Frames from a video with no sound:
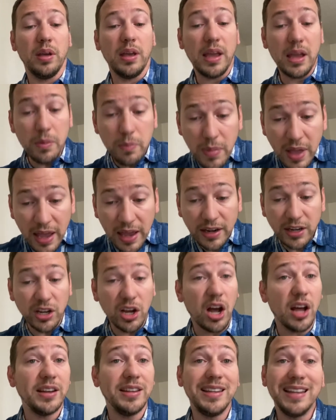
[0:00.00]
amen,
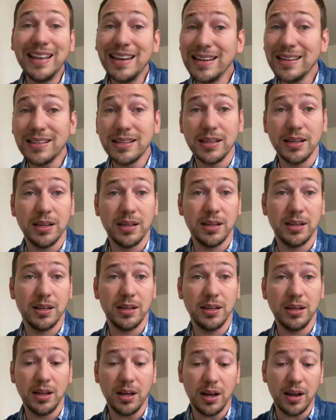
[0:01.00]

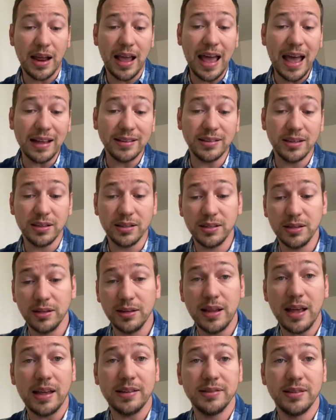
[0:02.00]
God hasn't
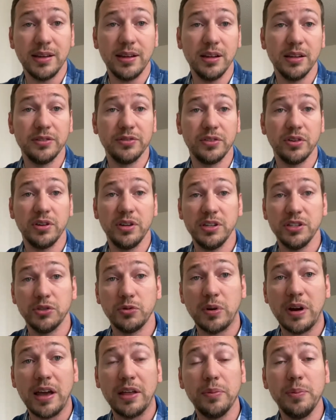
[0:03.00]
destined us for his
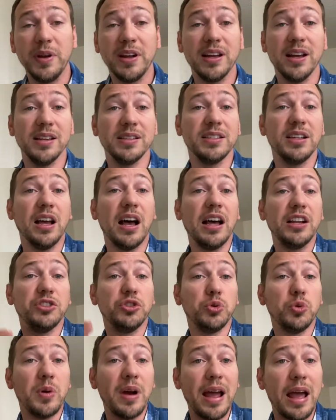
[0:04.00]
wrath, because God's
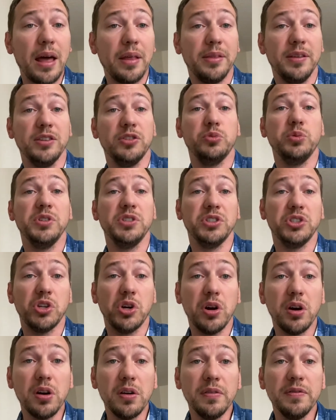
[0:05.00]
wrath is
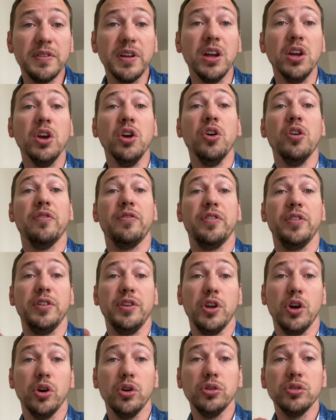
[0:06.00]
reserved for
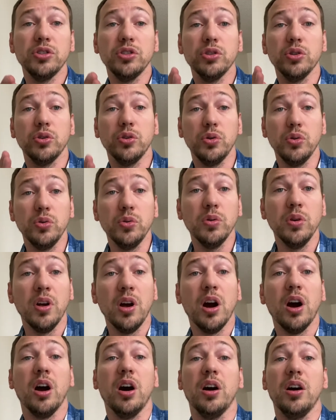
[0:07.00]
those who
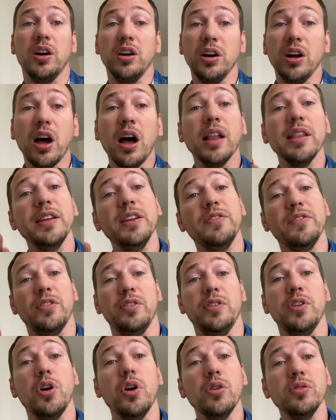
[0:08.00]
are ungodly, for
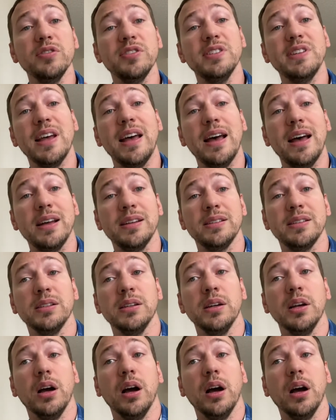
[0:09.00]
those that